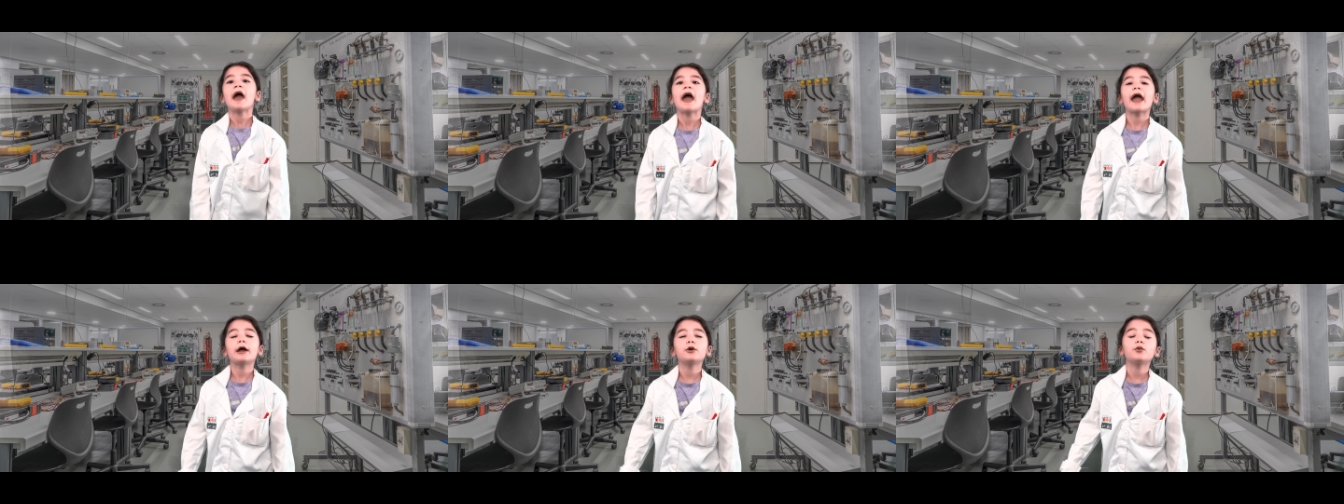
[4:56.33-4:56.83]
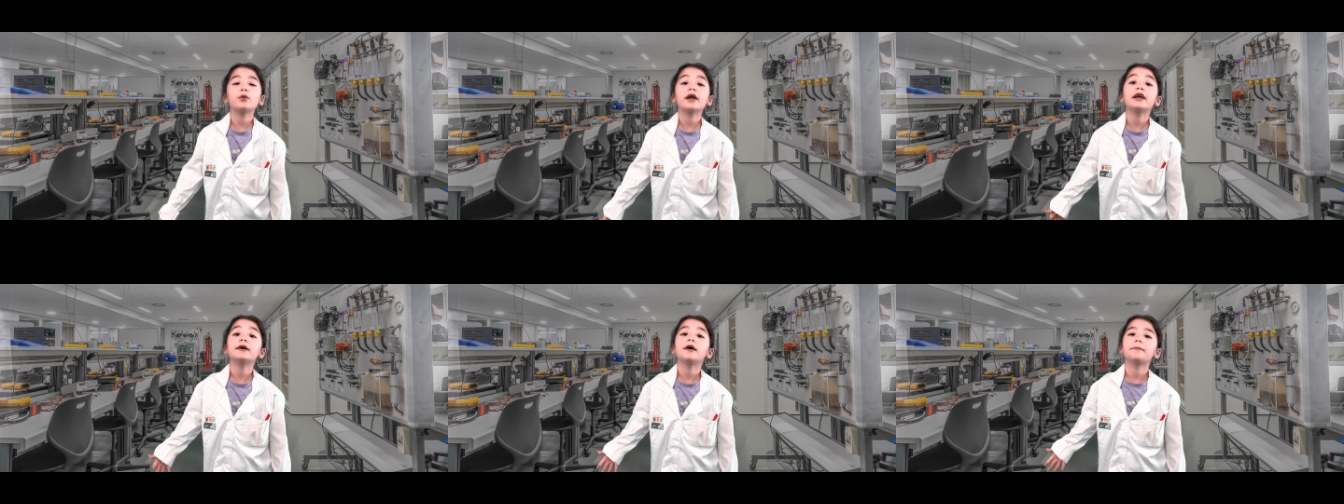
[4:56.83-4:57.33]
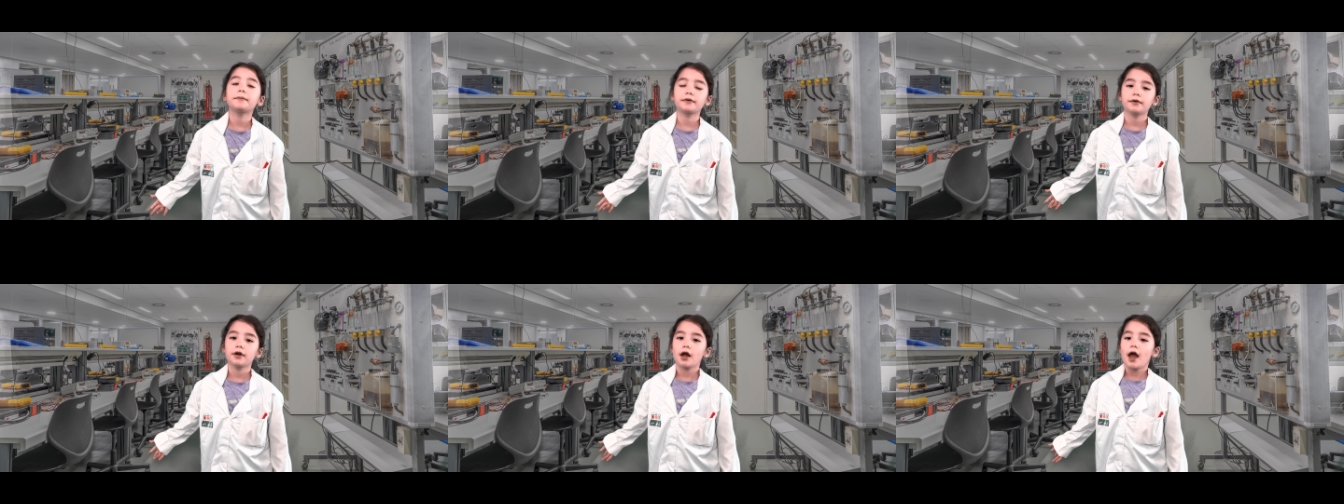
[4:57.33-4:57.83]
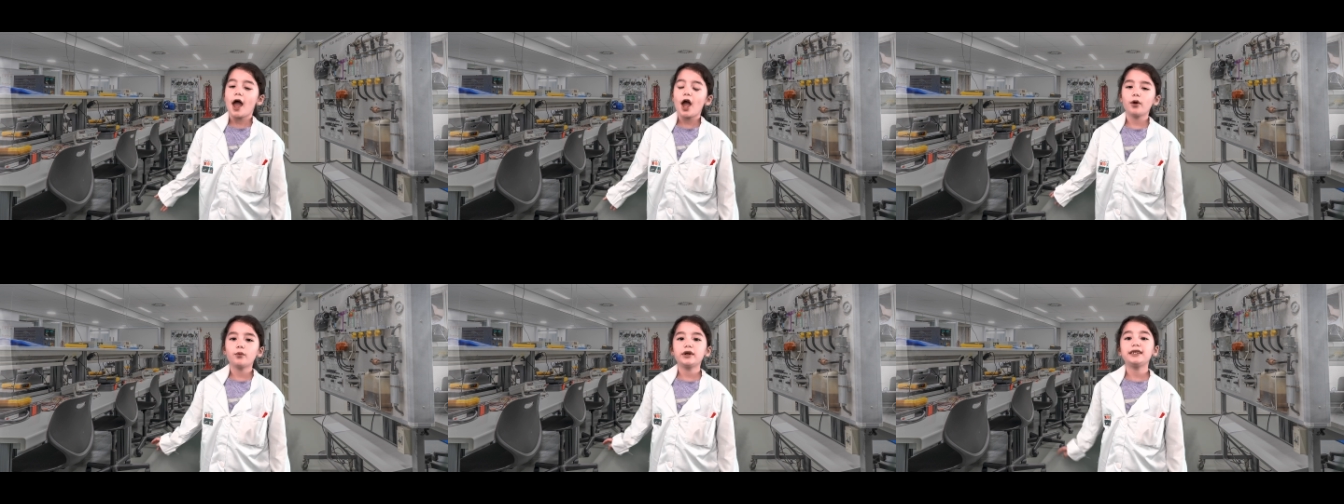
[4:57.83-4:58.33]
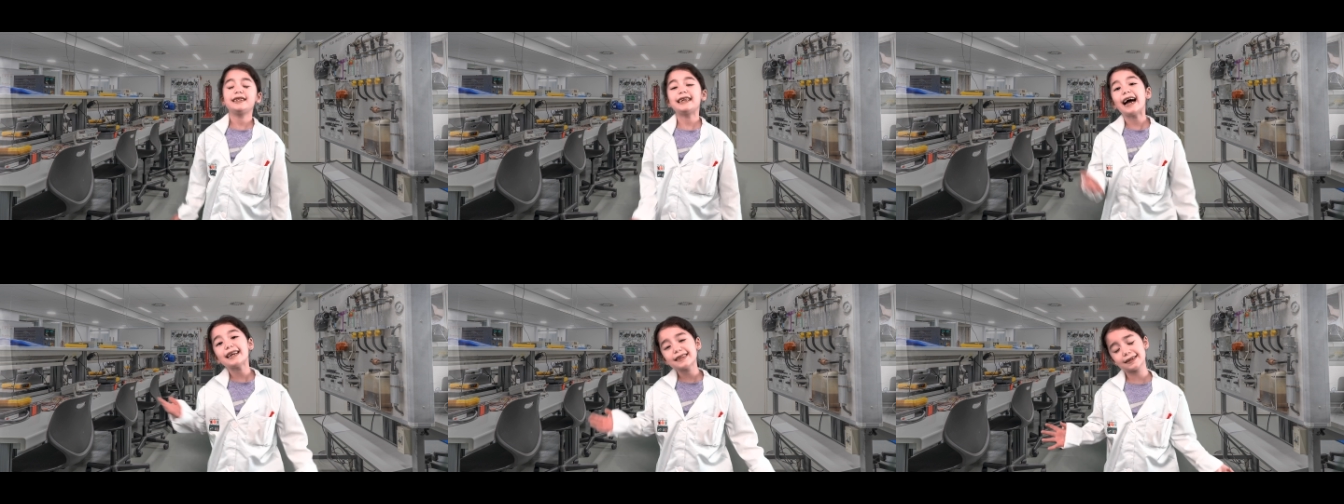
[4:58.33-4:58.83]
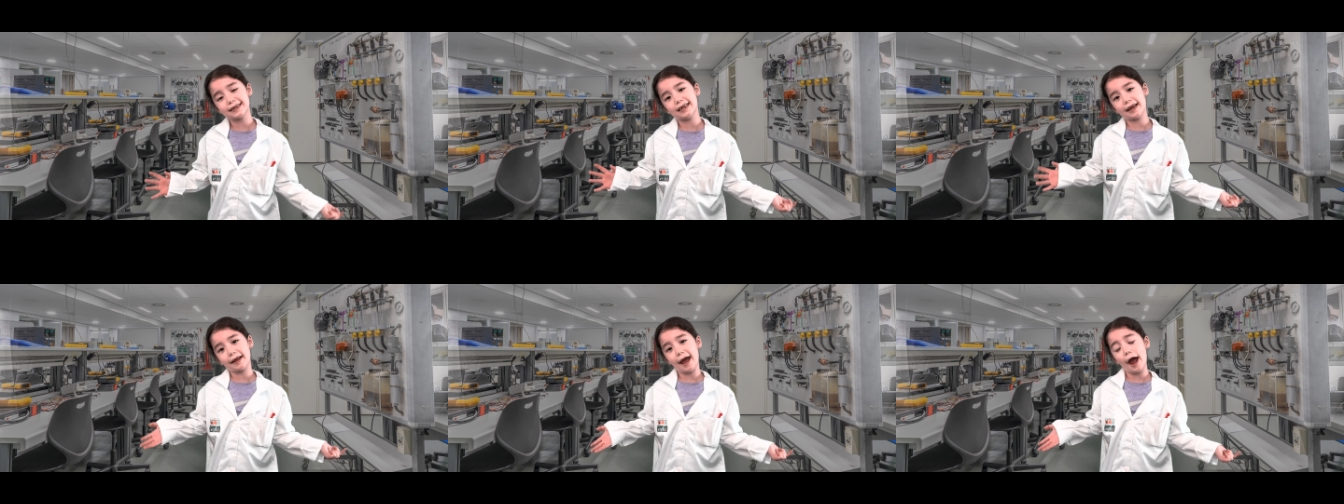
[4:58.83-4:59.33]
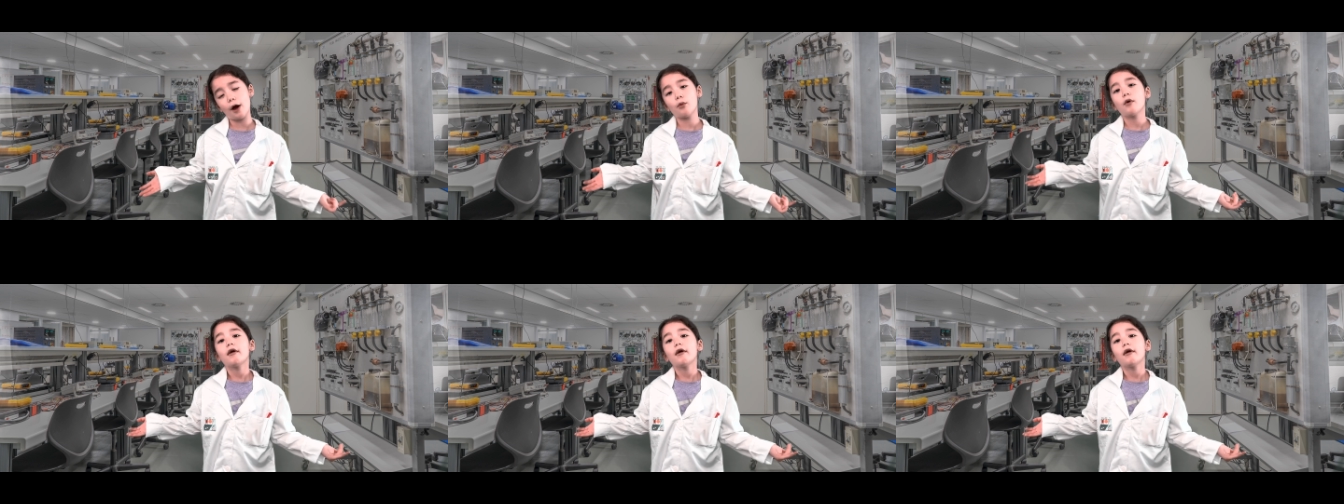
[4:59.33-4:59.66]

and we tested it out.